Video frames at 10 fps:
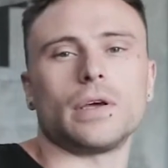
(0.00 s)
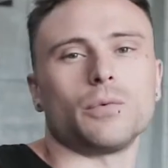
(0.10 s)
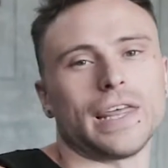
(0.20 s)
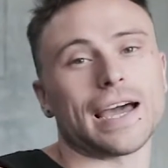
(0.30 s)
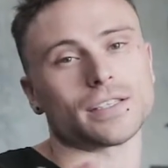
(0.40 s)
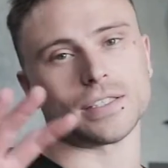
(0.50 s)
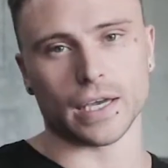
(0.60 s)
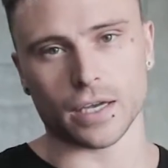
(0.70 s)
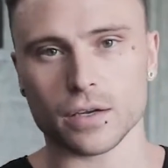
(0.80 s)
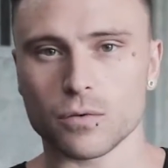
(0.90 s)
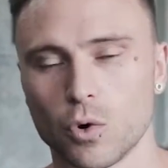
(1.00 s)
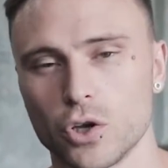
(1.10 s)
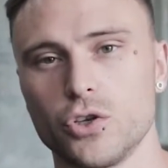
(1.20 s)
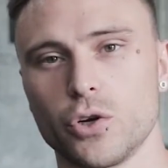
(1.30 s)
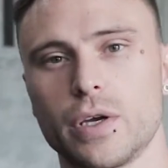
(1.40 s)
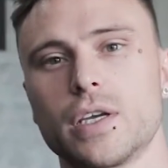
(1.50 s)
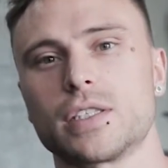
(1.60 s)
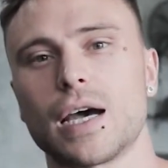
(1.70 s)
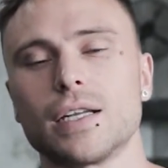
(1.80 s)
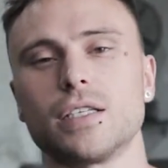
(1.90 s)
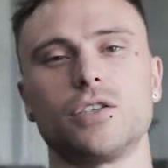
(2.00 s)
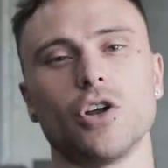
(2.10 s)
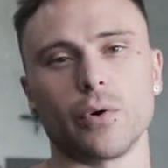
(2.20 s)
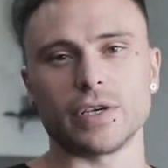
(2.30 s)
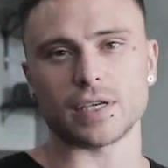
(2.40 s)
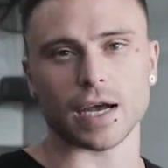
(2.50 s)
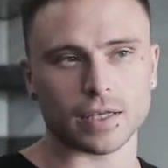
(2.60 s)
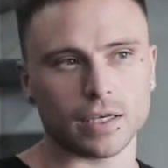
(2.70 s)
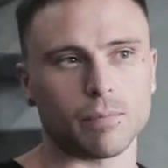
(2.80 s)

without seeing what you're doing, it's hard to know exactly,